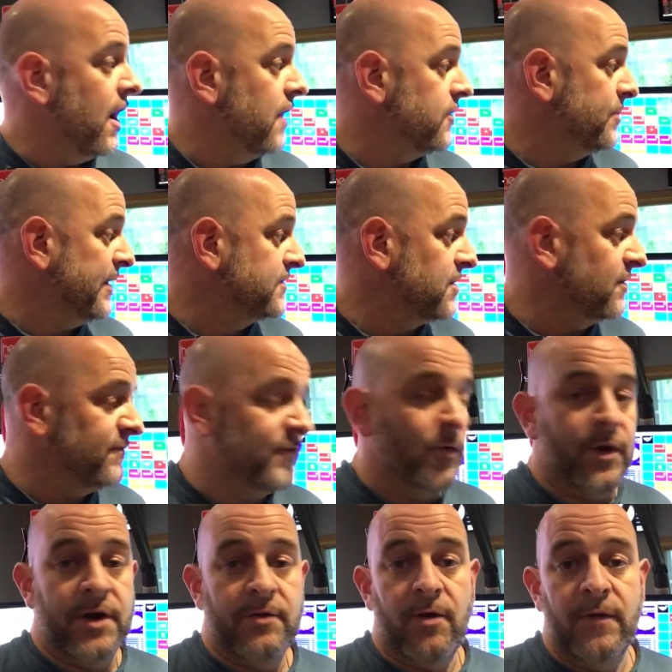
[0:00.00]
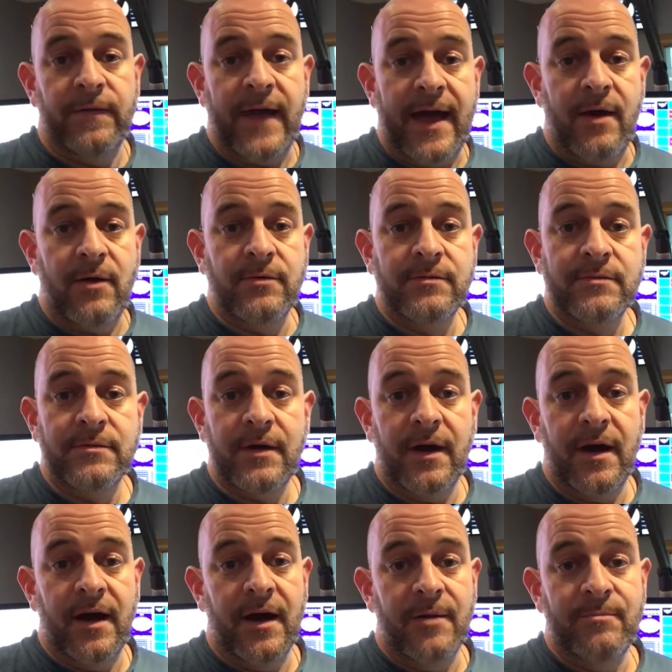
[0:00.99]
The Big Top 40 are on now.
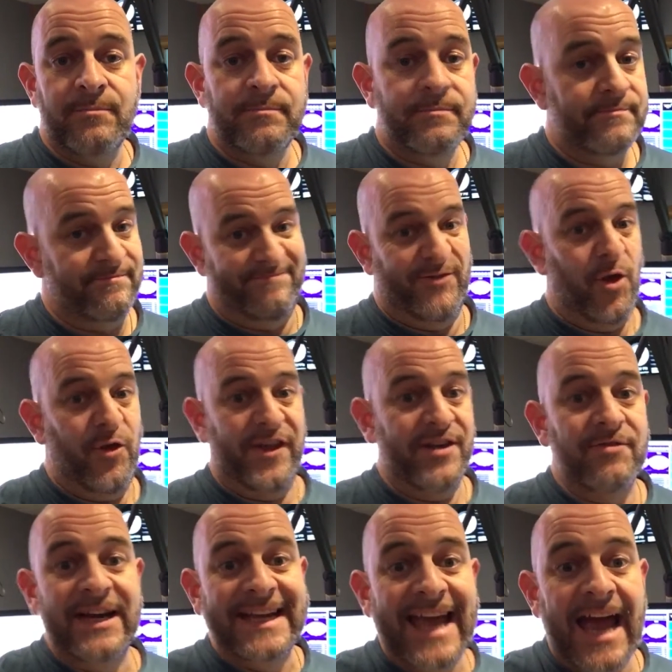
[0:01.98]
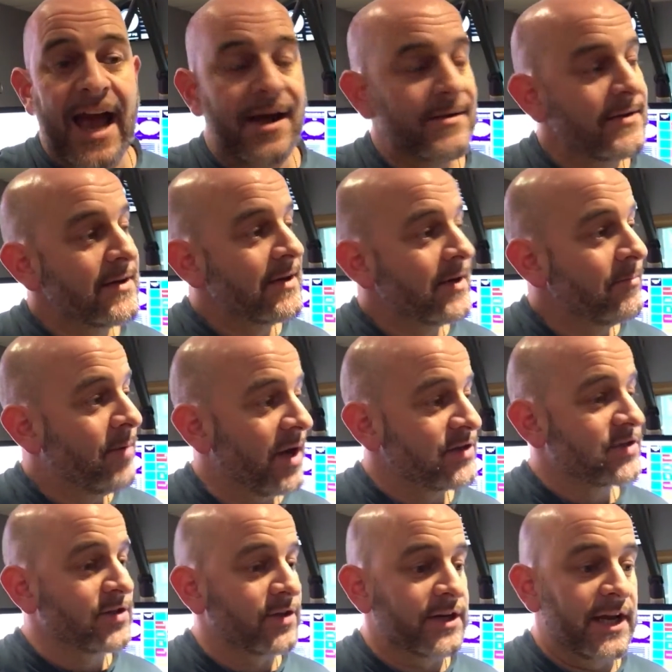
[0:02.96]
Not that you really care, but I
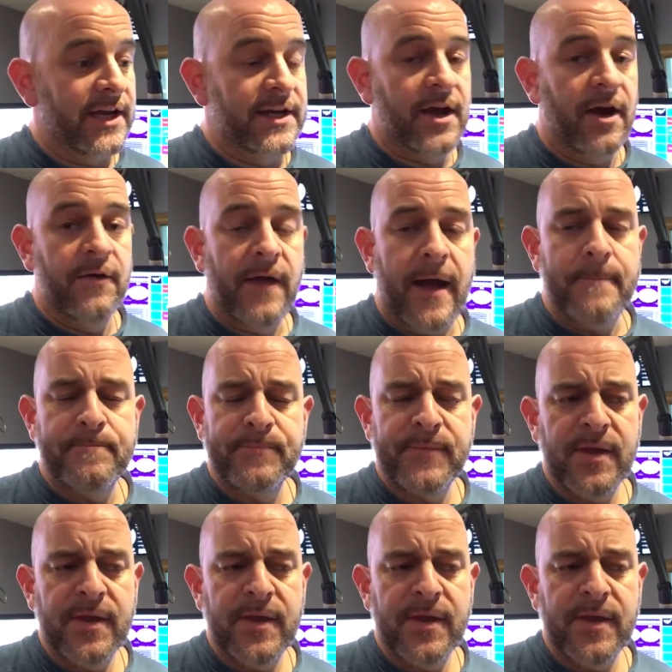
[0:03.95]
just thought I'd let you know that.